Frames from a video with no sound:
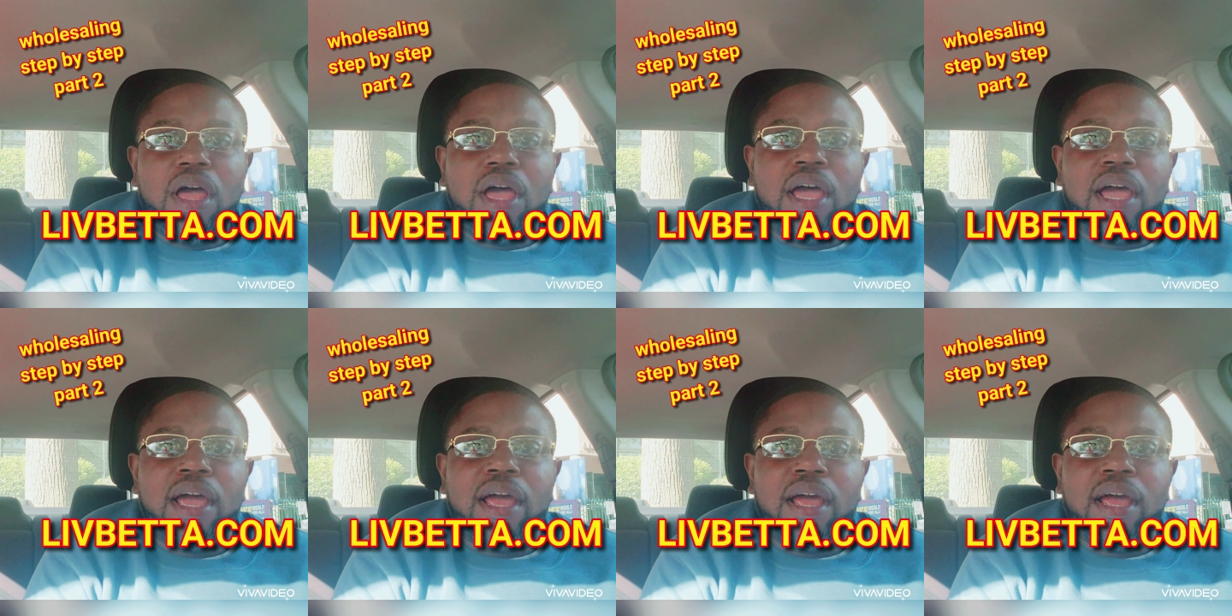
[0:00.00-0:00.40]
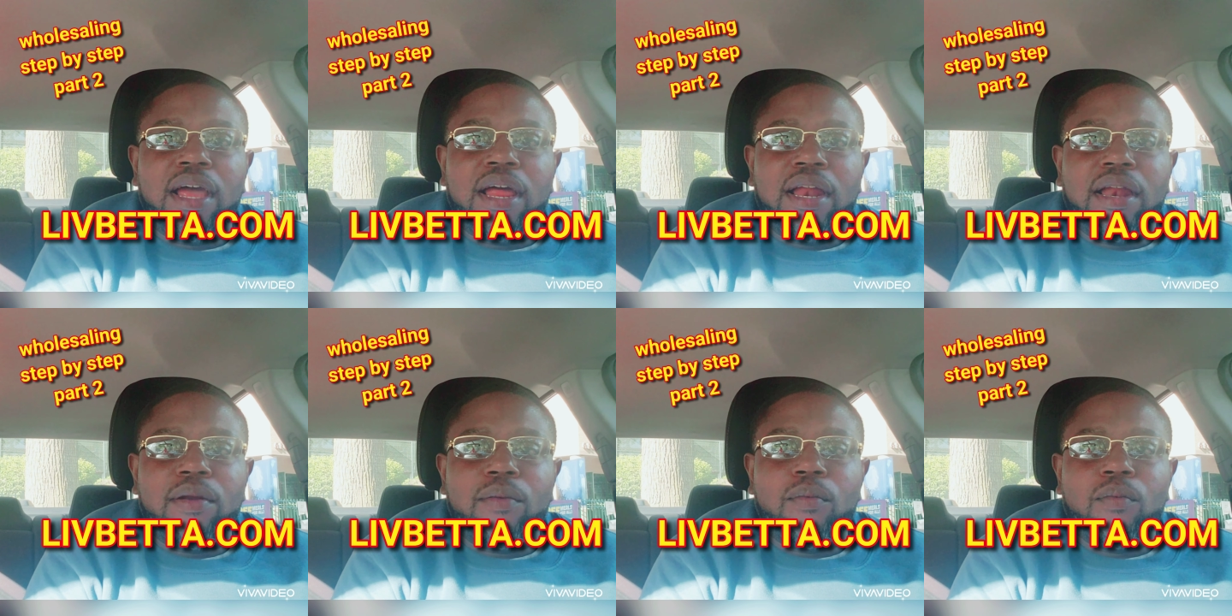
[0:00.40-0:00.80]

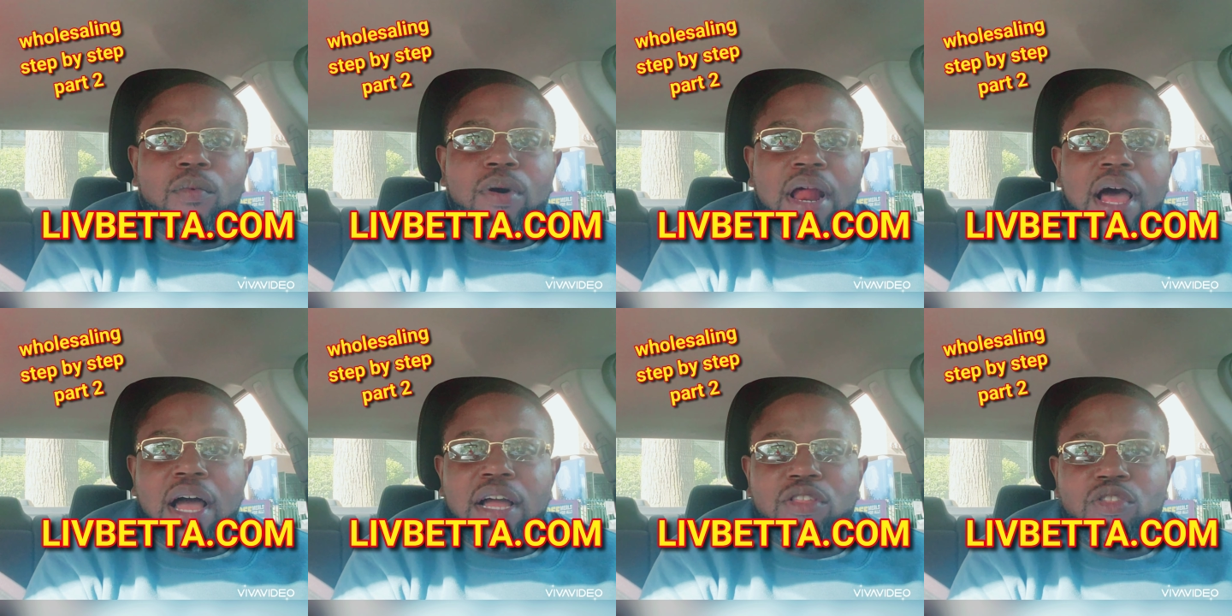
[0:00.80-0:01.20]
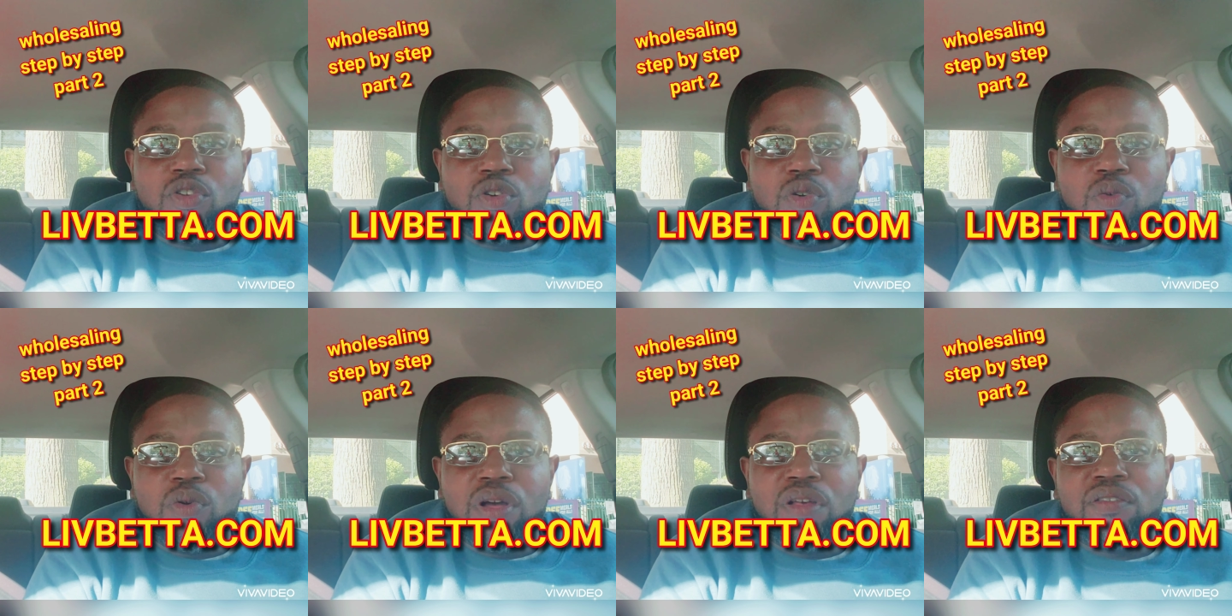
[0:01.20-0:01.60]
And what I
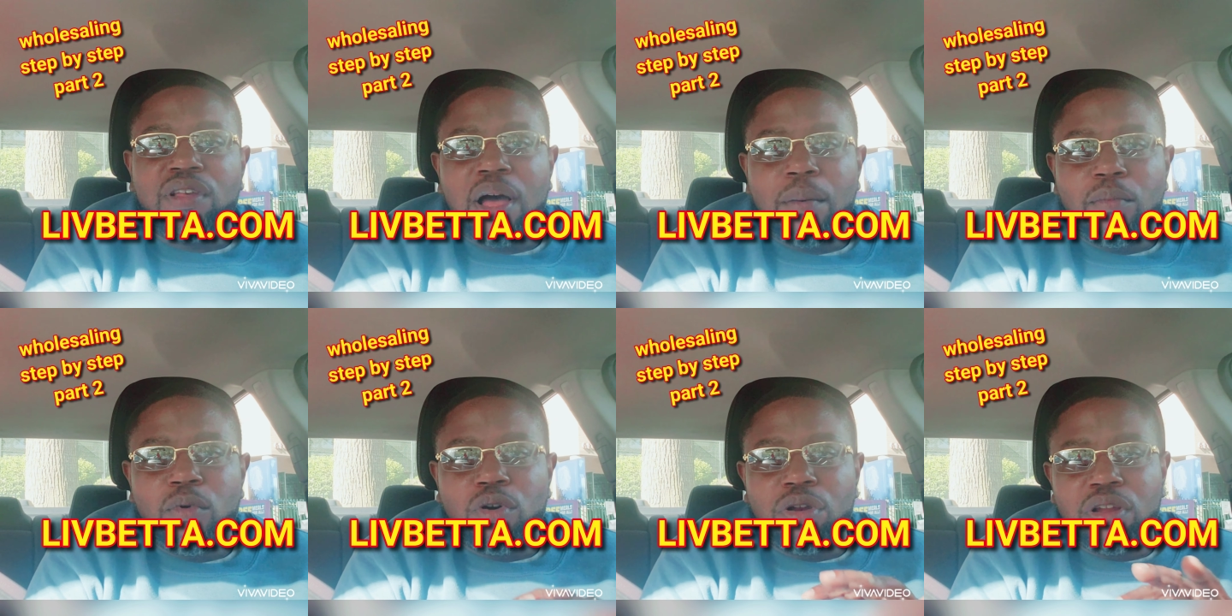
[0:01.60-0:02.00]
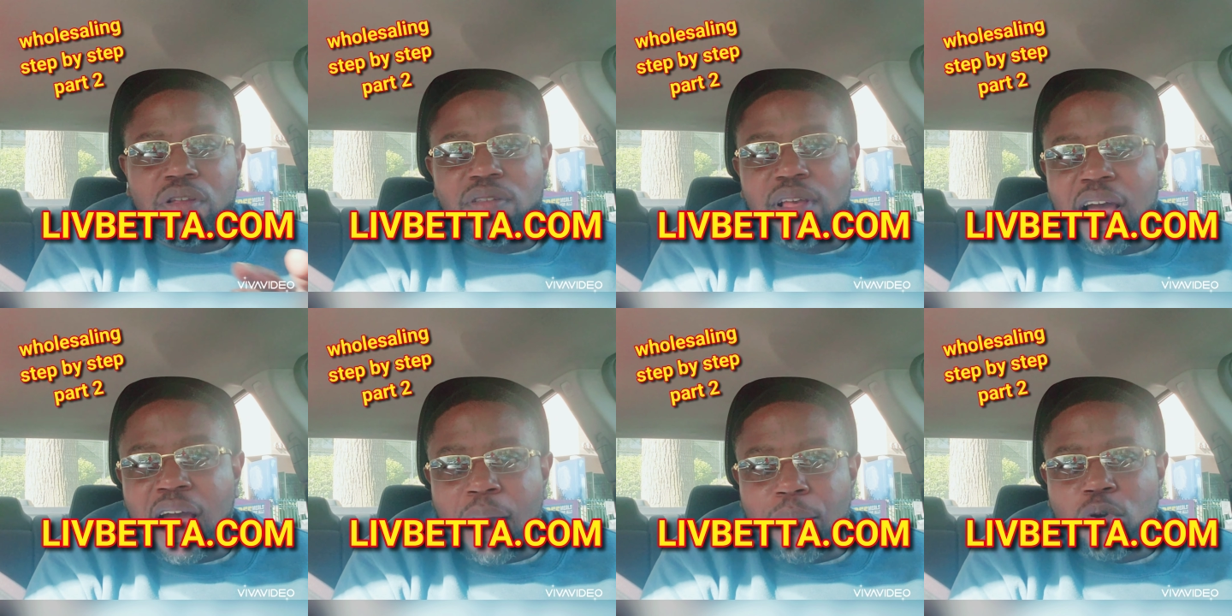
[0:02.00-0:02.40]
do is I'm on this
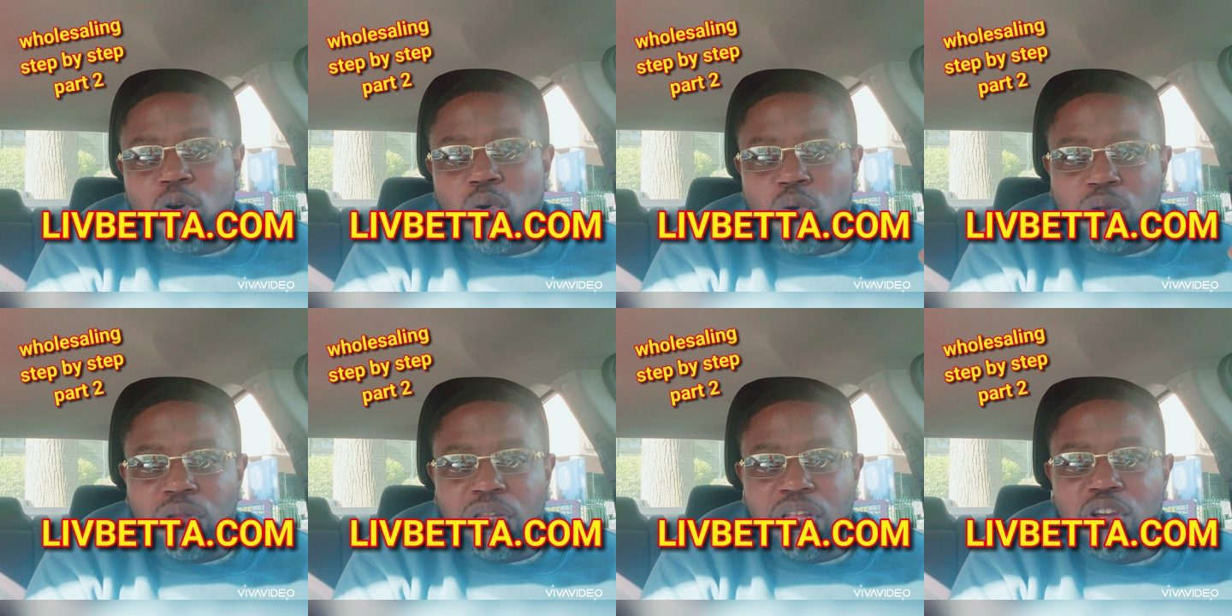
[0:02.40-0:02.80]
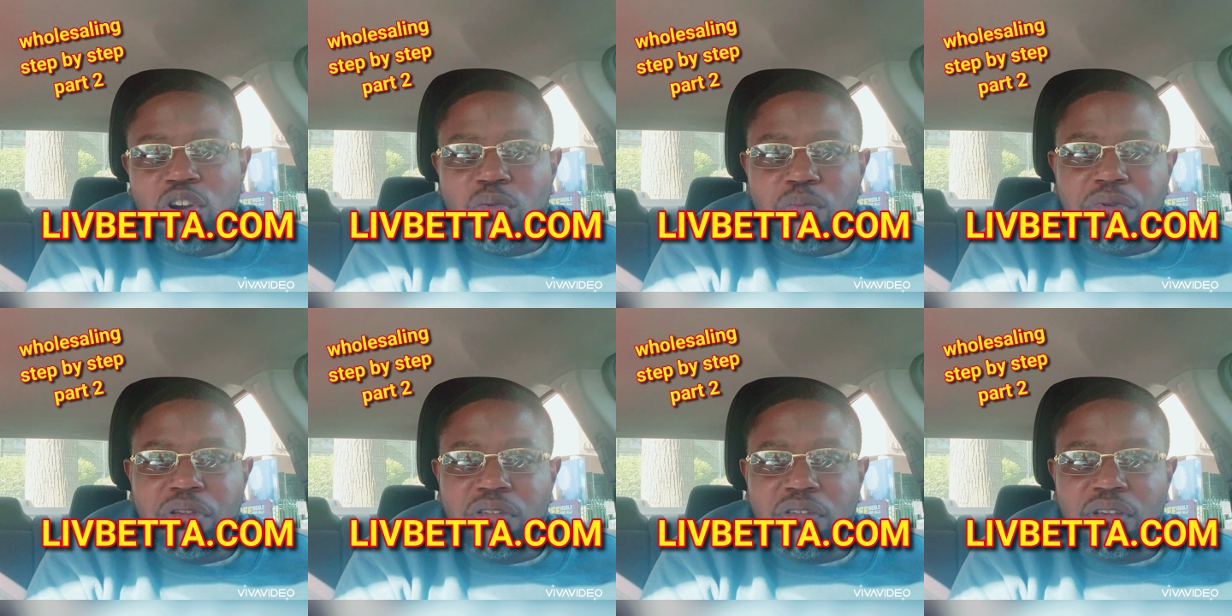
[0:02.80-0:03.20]
app called Deal
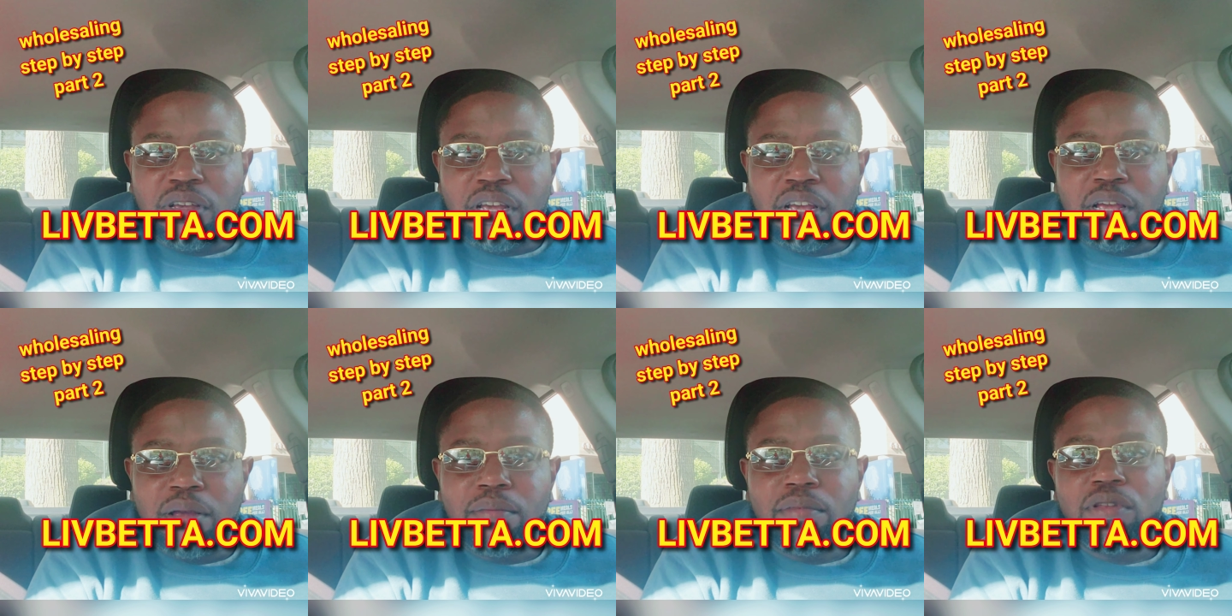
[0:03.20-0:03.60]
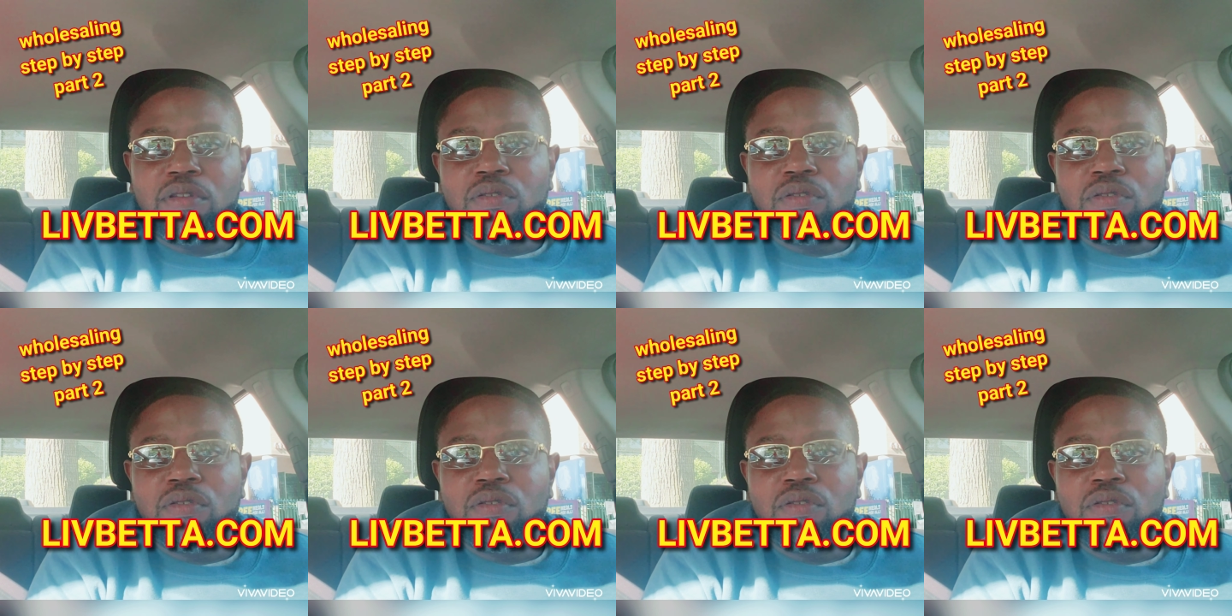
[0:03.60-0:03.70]
Machine.